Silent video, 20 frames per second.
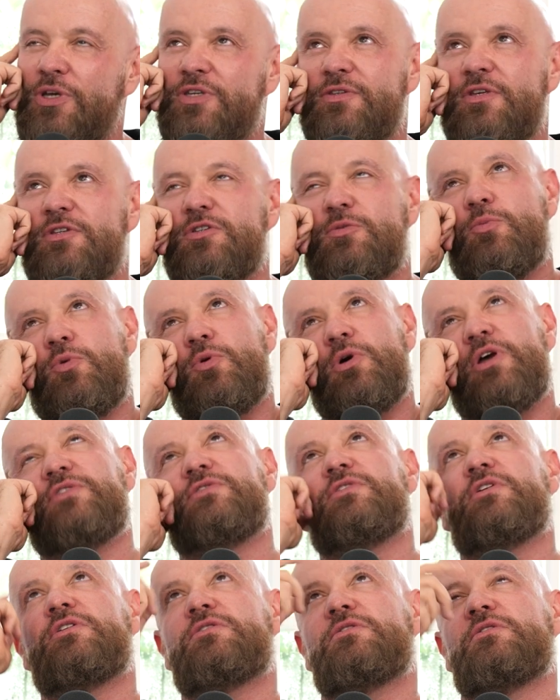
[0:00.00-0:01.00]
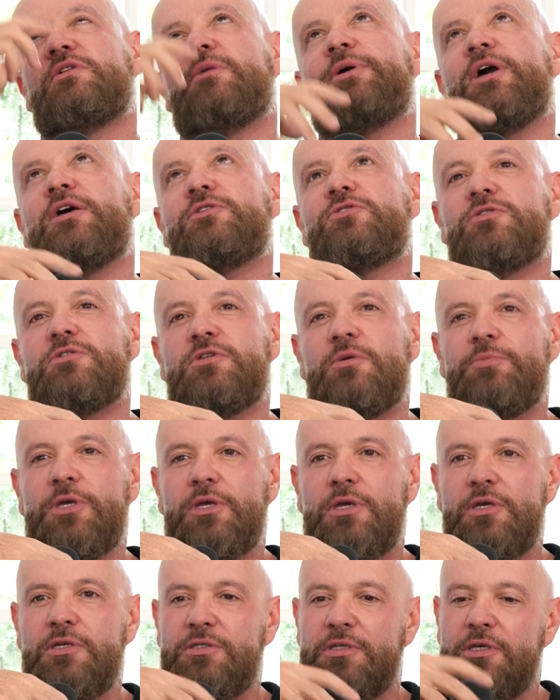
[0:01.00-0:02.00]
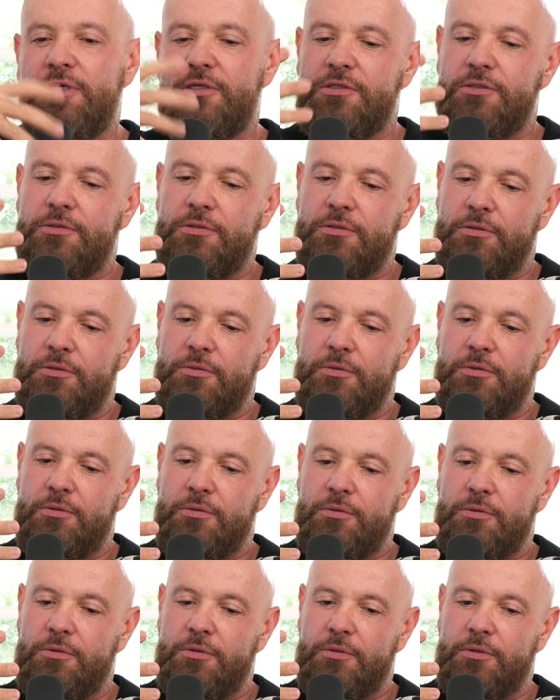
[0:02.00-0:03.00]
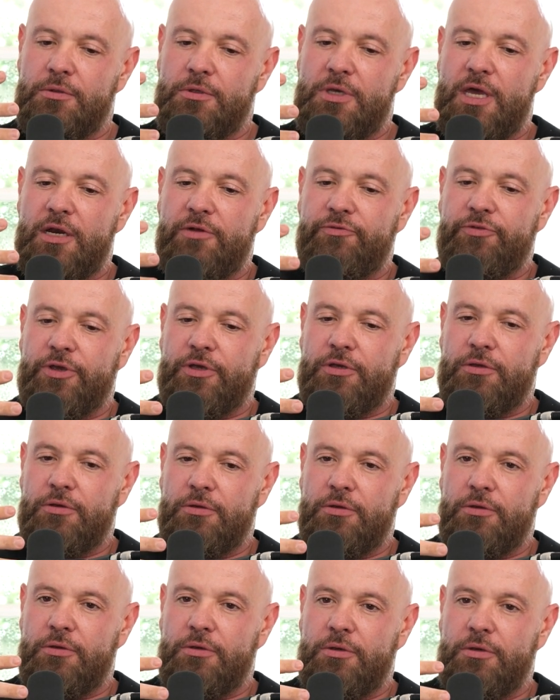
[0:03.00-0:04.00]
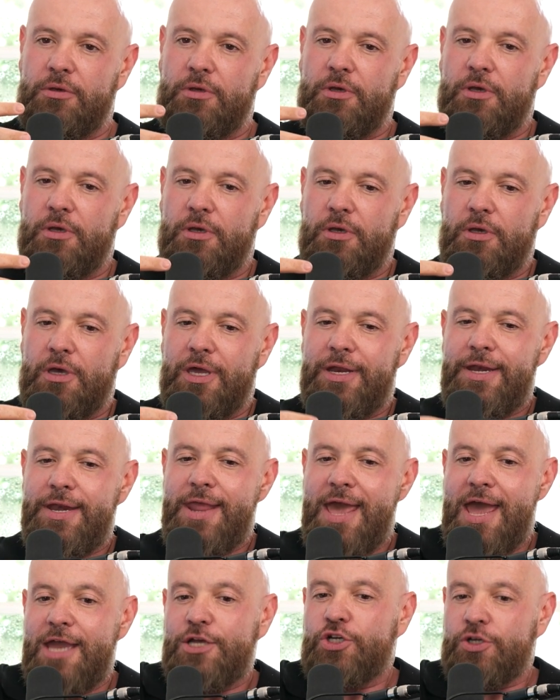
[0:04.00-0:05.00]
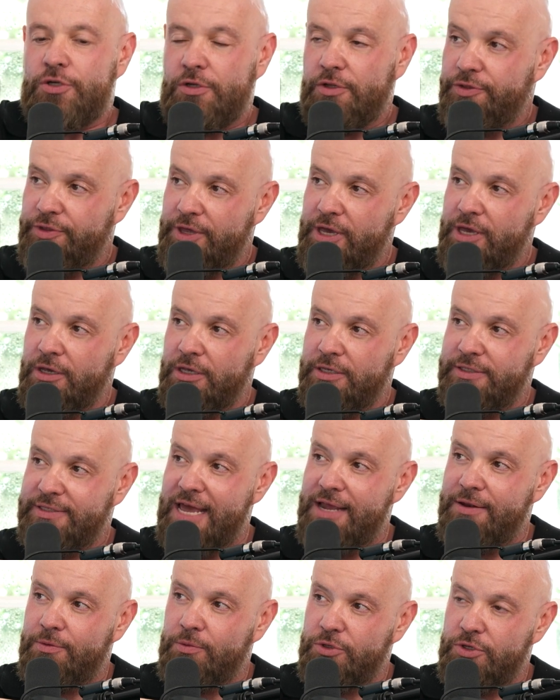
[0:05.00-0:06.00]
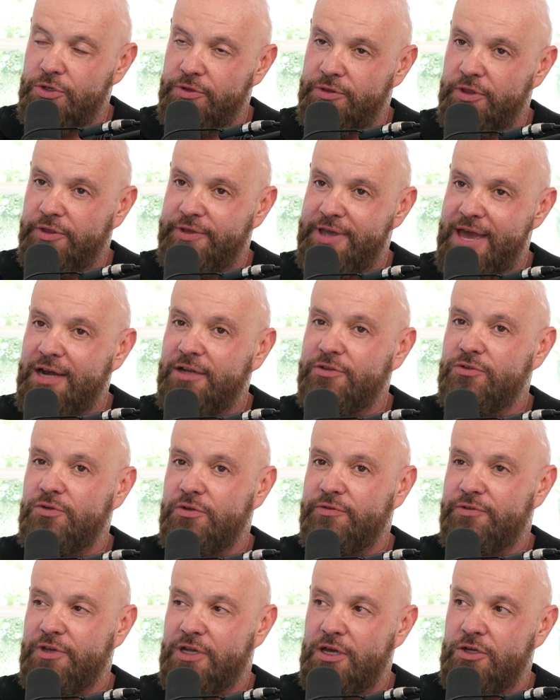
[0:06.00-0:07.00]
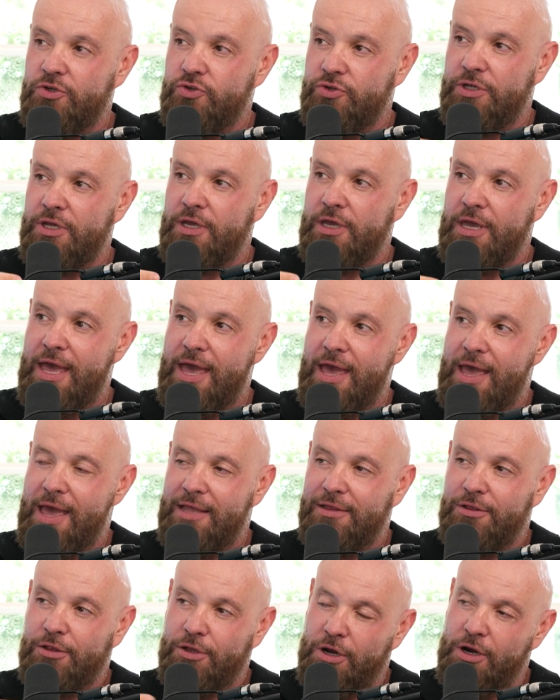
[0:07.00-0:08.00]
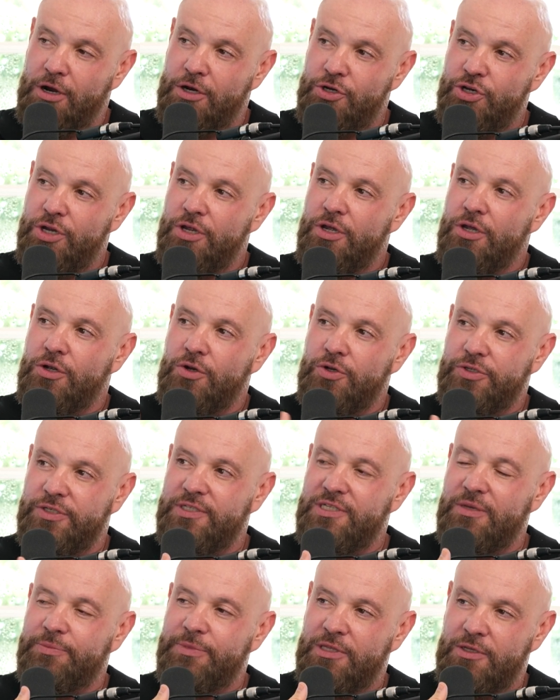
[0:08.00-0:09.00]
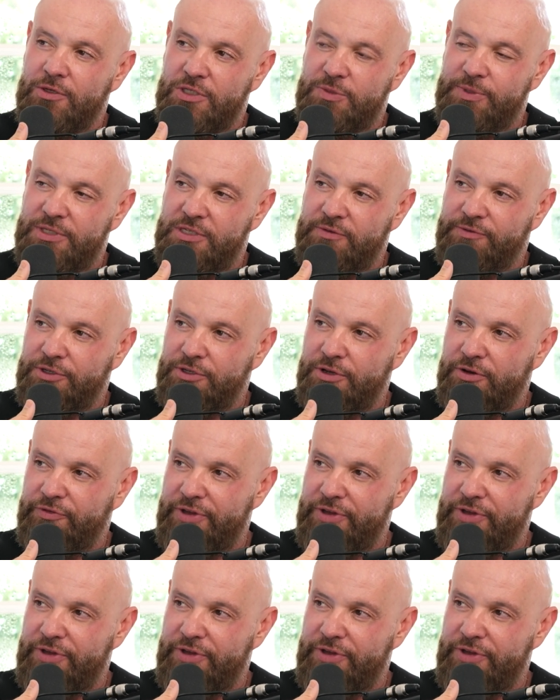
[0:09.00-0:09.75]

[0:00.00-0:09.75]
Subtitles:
is this, let me ask you something. Is this kind of like a national thing? Is that, do you feel the attitude of the country at large, or is this something that was specific to your